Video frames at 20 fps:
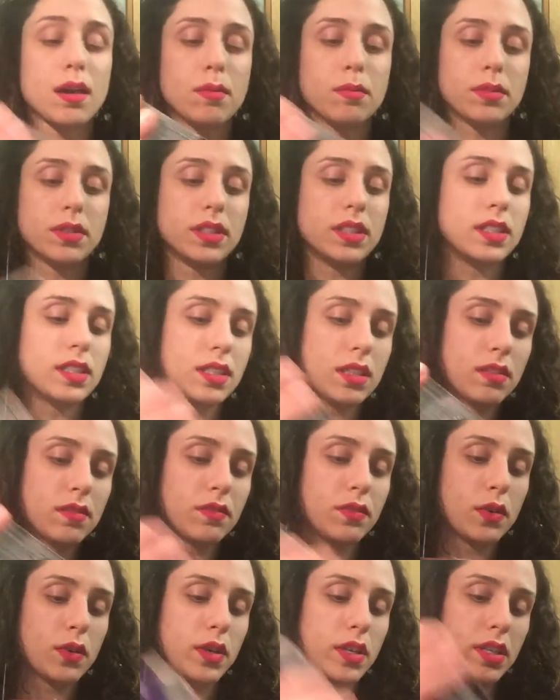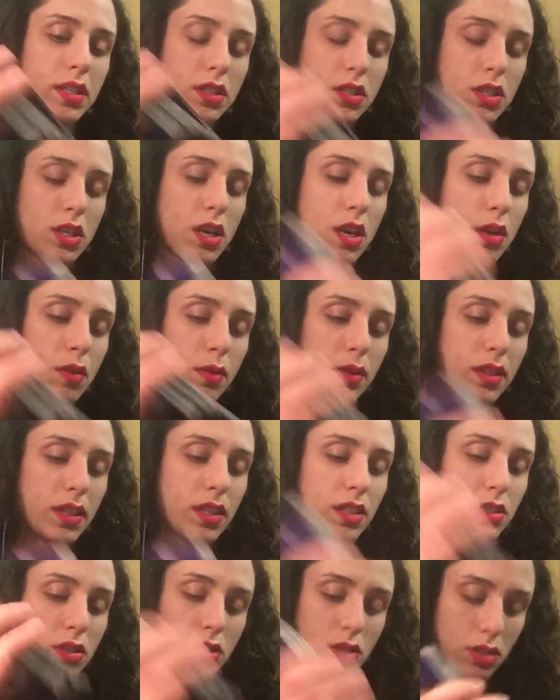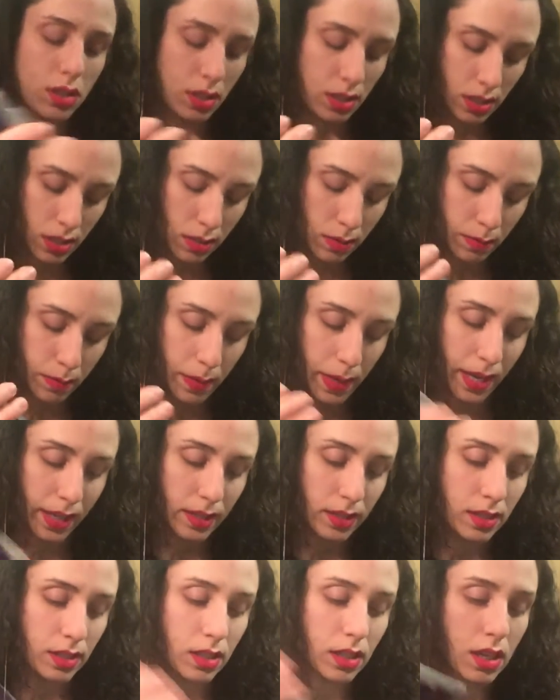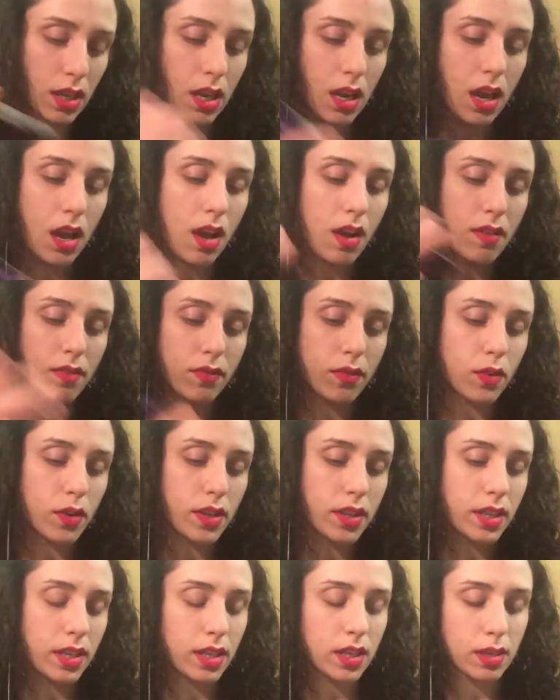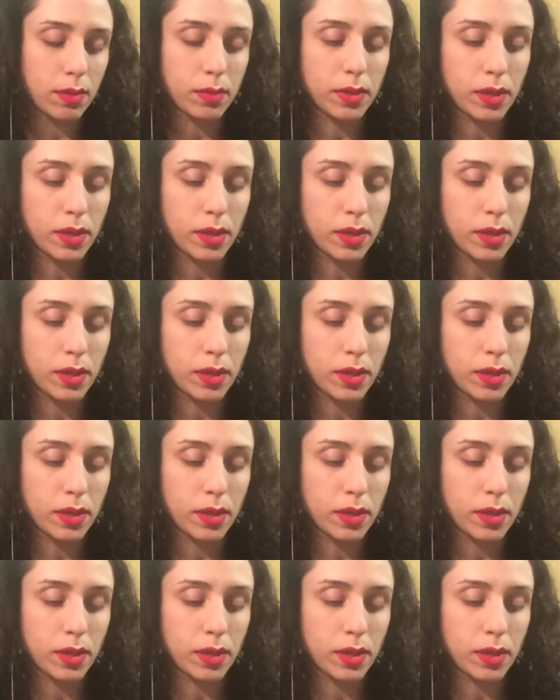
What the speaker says: please come forward and share what they should expect for the coming